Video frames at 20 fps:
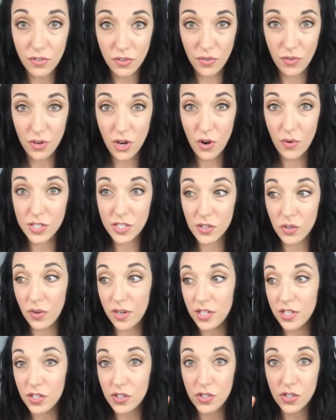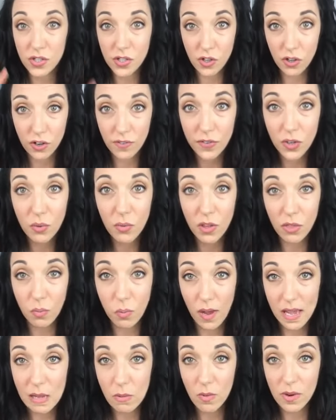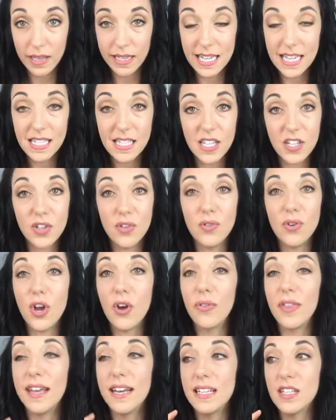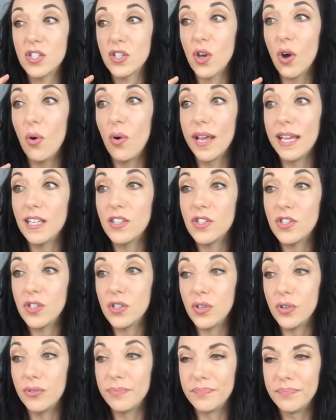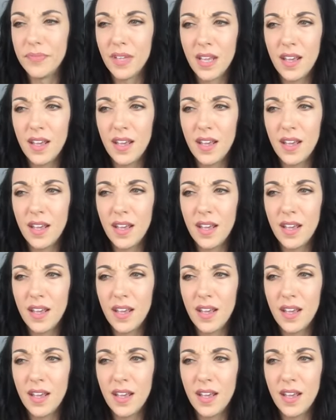It's going to serve you with weight release, and that it's going to,